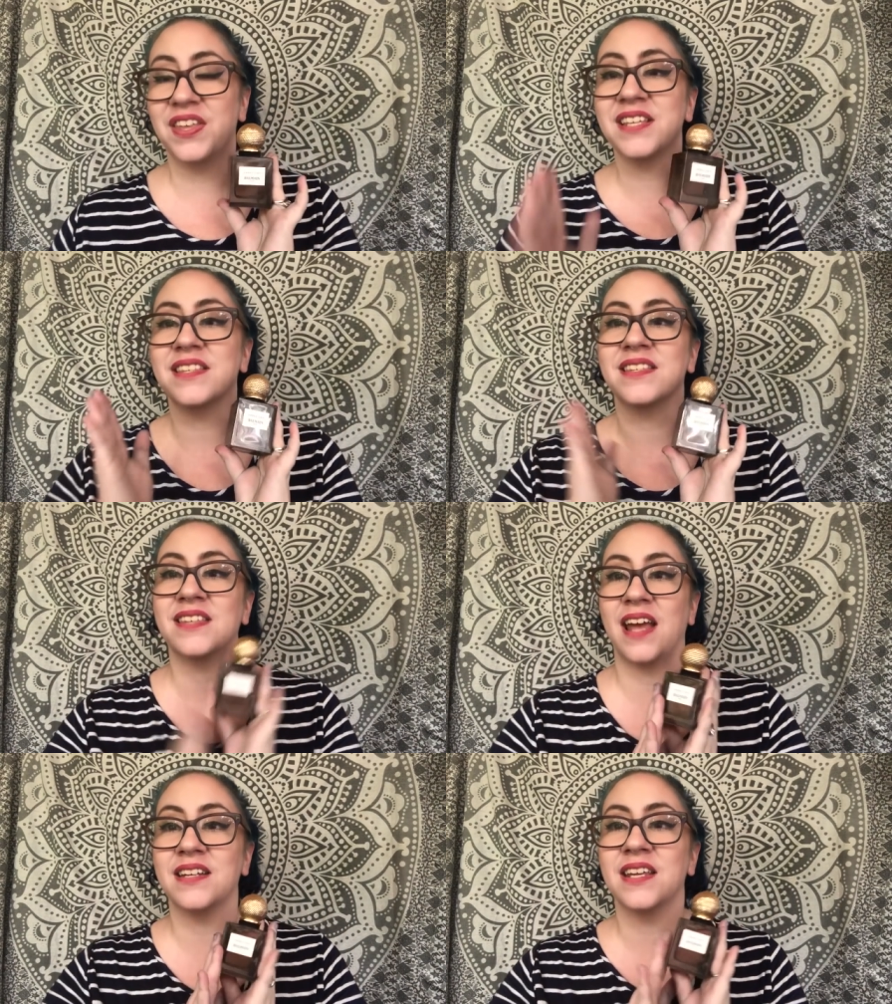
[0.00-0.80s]
This
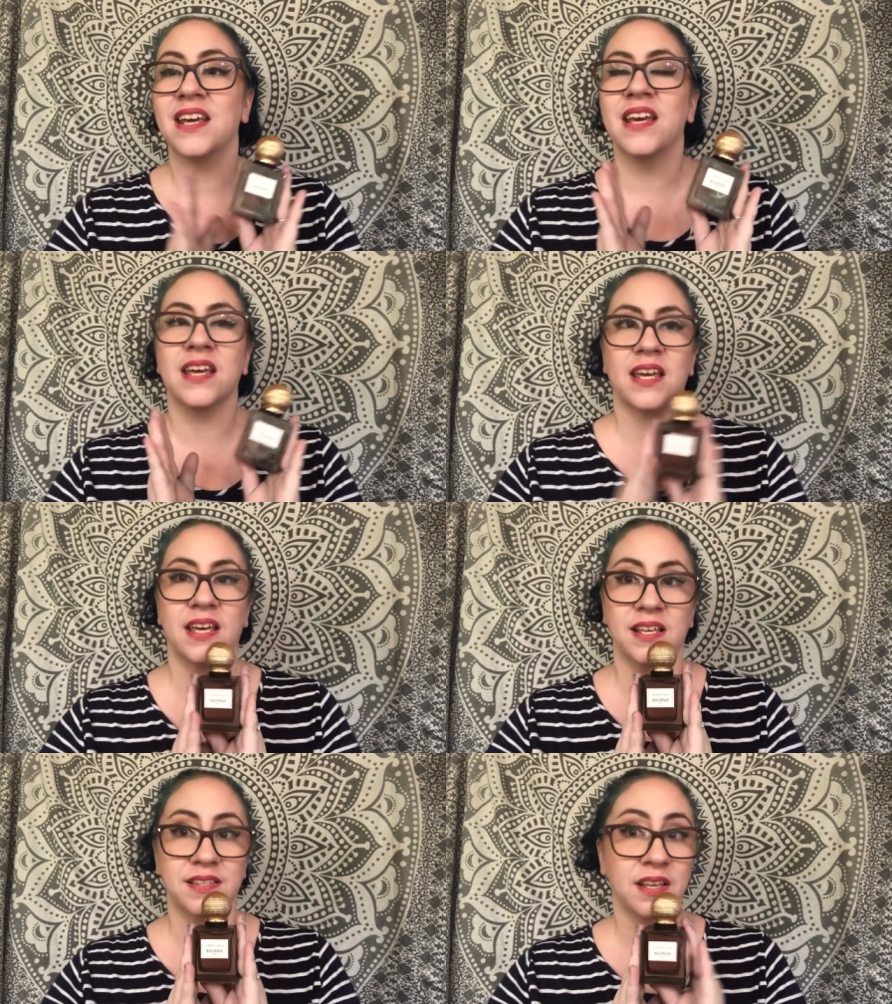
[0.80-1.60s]
scent
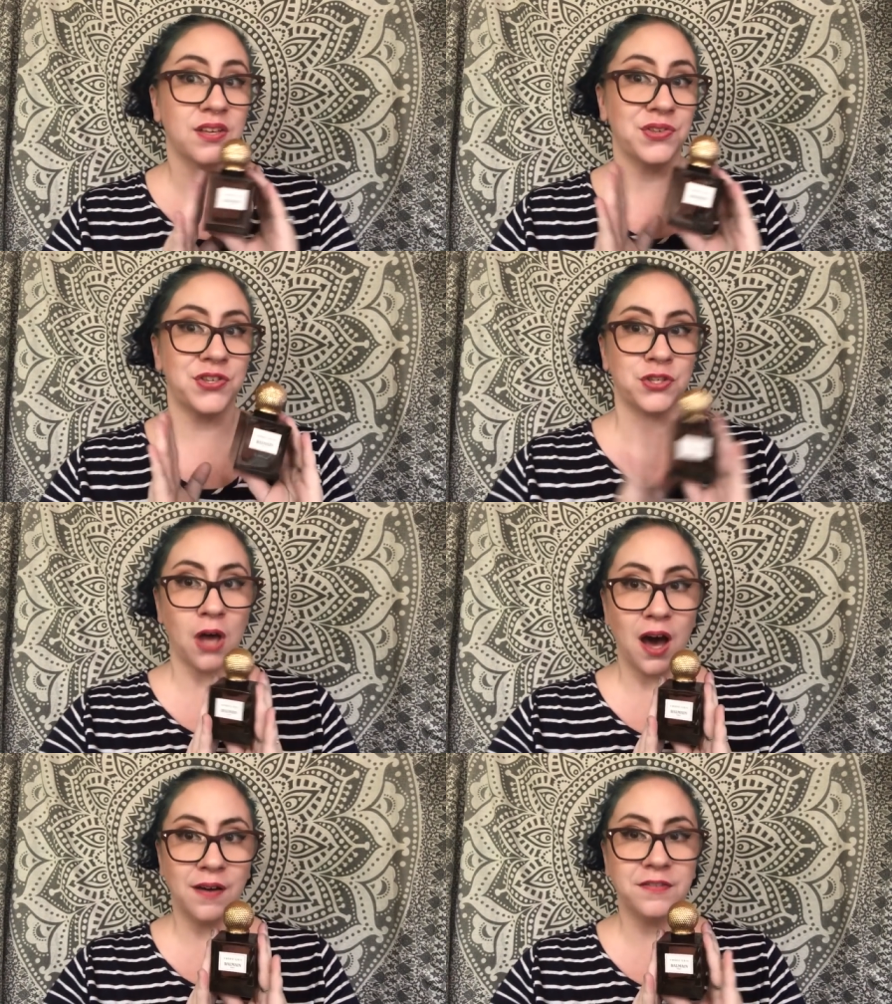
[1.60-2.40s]
is
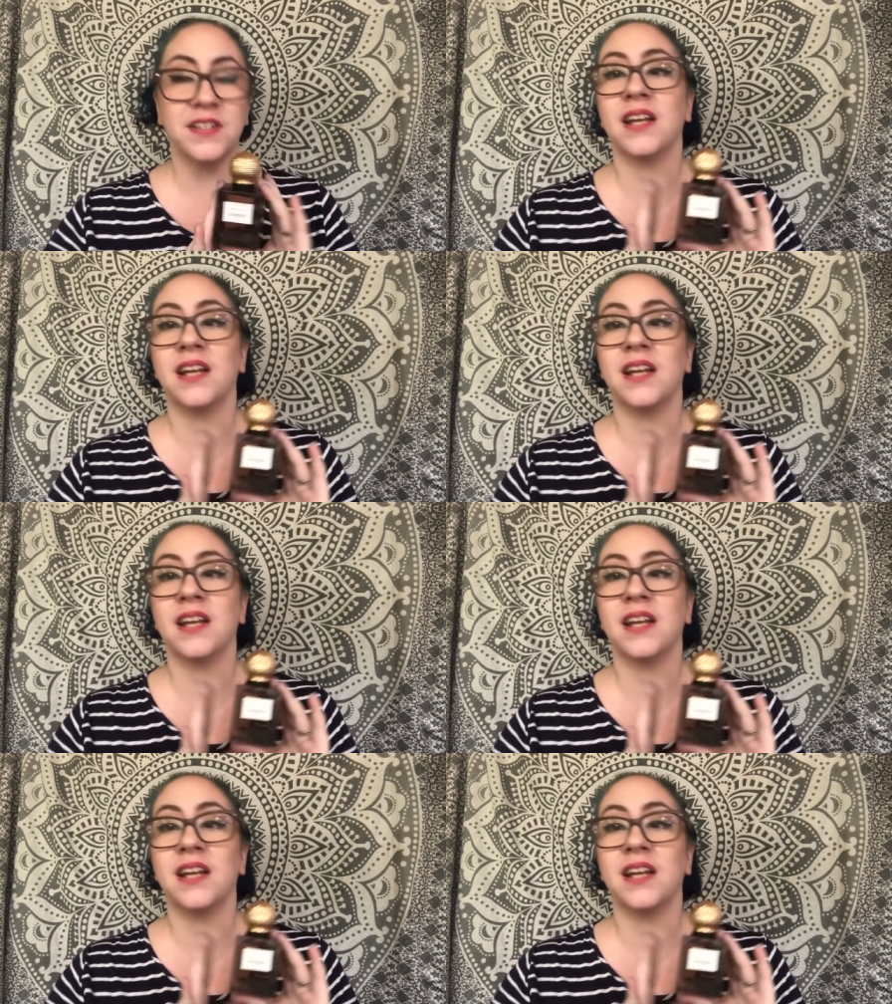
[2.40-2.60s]
soft